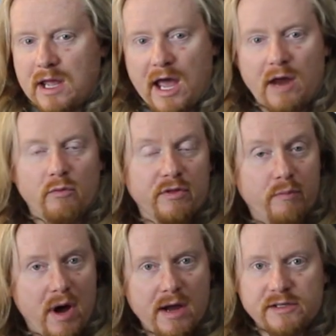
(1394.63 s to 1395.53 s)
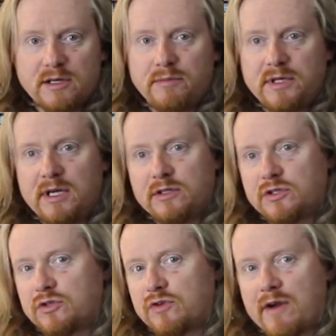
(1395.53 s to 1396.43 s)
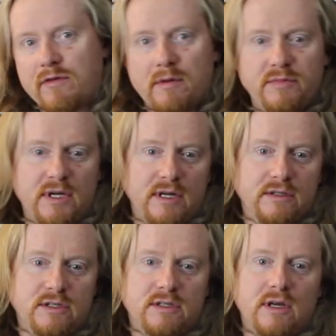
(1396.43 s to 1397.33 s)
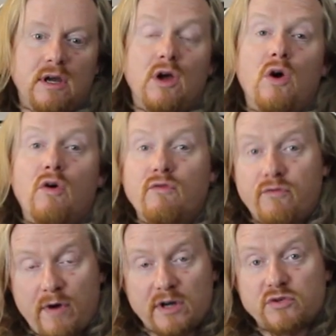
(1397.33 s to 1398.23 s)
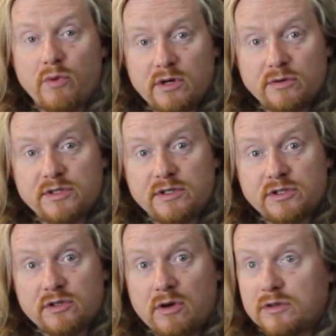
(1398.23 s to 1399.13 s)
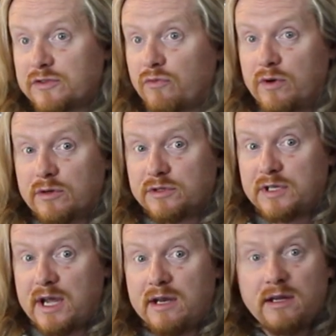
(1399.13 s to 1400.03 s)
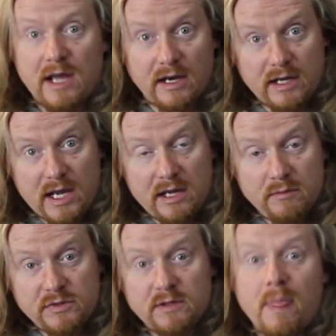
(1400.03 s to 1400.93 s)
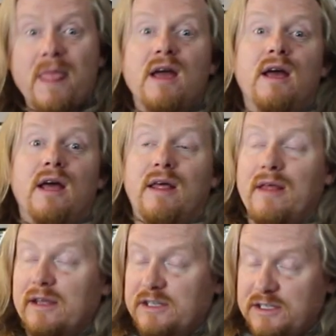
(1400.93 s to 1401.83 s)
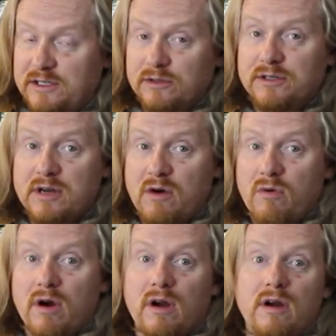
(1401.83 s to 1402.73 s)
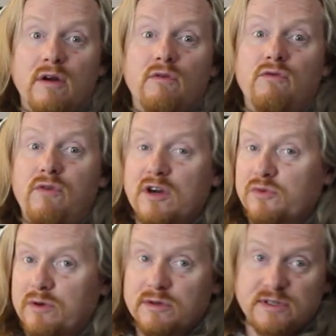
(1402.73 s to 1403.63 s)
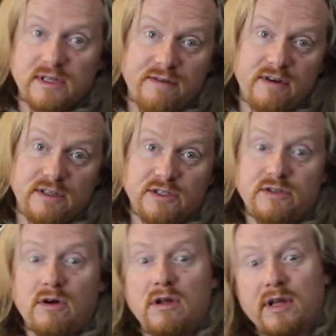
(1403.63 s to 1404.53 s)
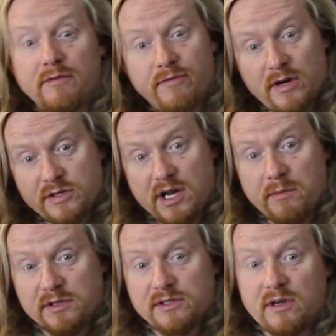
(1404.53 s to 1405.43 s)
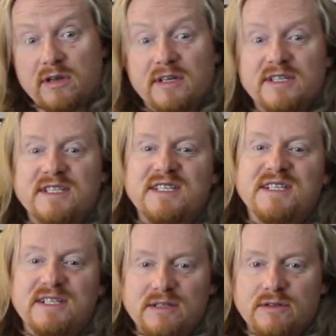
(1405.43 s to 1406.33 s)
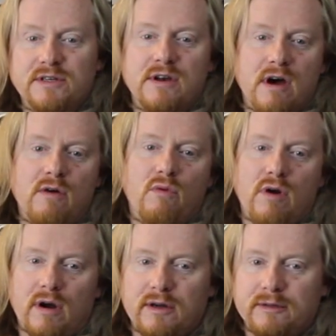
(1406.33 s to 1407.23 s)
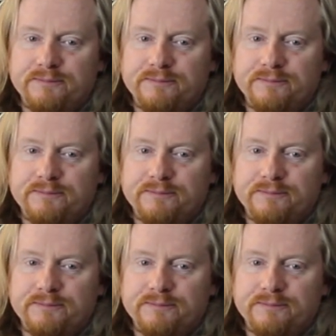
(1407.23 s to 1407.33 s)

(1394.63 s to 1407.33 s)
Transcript: and with BIOS updates, driver updates, fresh Windows installs of Windows 10 and games, still did not work. Fresh Windows 11 install and fresh game installed, still did not work.